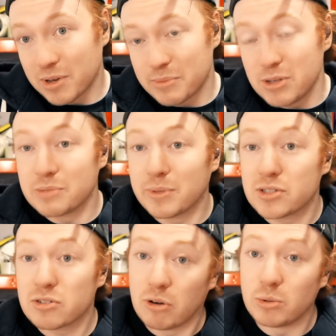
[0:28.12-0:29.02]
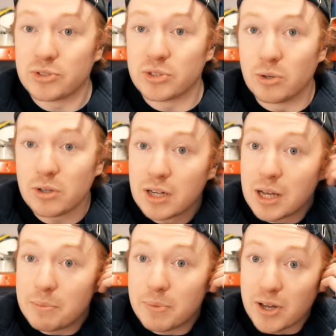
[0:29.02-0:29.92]
going to be using my scroll saw,
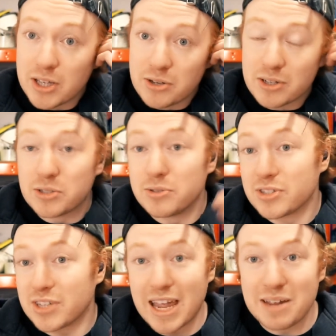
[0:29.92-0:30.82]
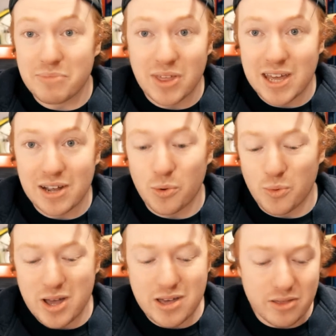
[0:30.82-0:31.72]
but you can do the same thing
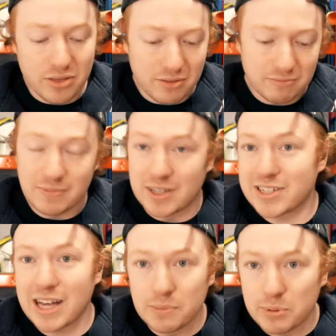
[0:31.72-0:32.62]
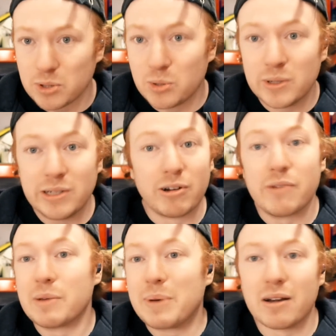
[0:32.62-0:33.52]
with a scalpel or
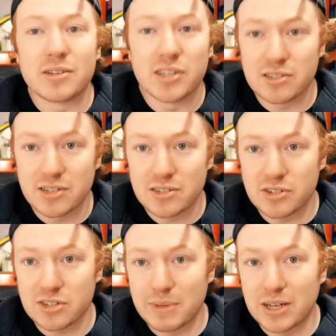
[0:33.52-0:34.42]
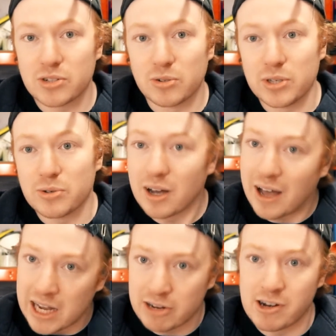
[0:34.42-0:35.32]
even a pair of scissors. Just make sure you cut
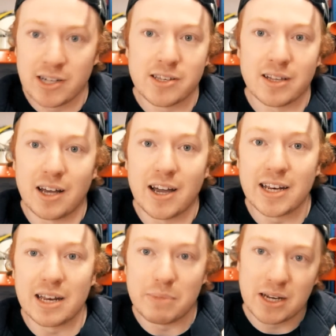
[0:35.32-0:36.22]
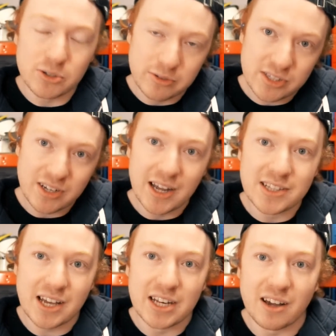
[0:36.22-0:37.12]
accurately to the line and make sure the
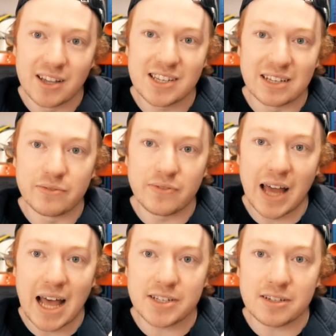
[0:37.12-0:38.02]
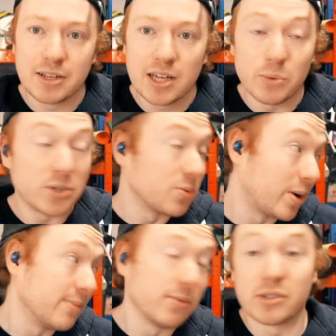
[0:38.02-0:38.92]
sides are nice and flat, which is
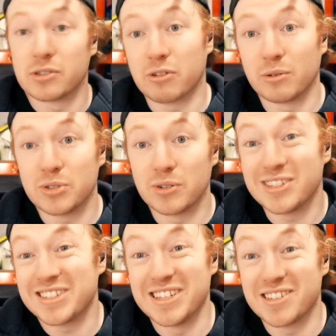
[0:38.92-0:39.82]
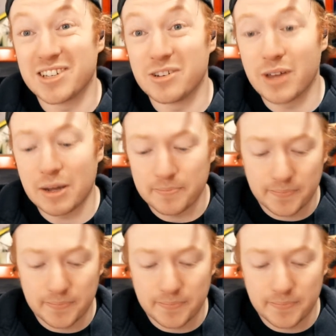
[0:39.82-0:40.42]
why I'm using a scroll saw, because it's easy to do that.